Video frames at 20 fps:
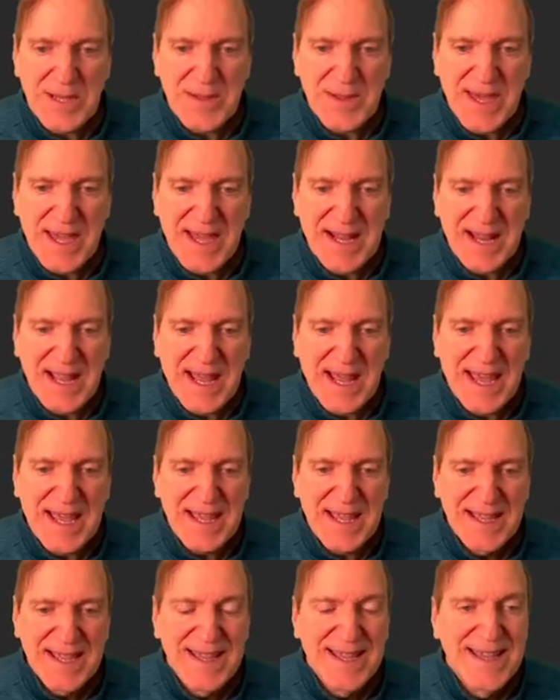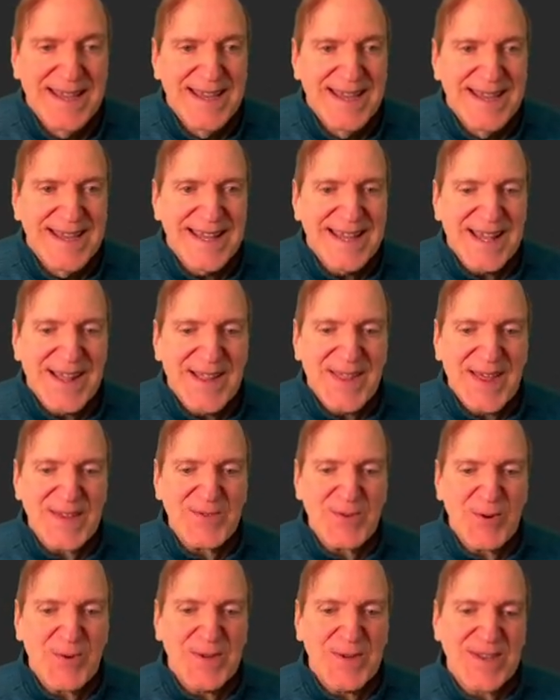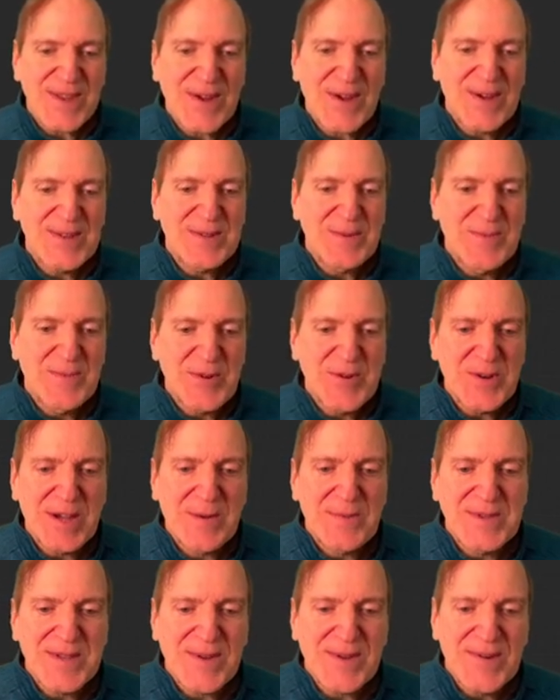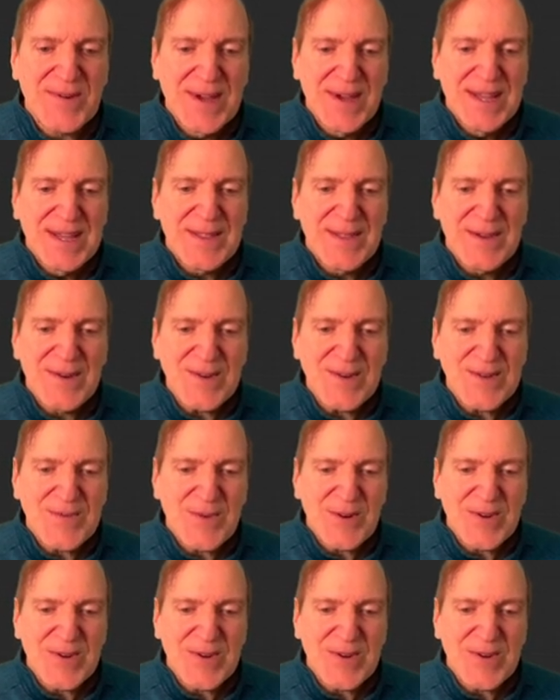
that guy, that's what we saw at the boot up. So there's where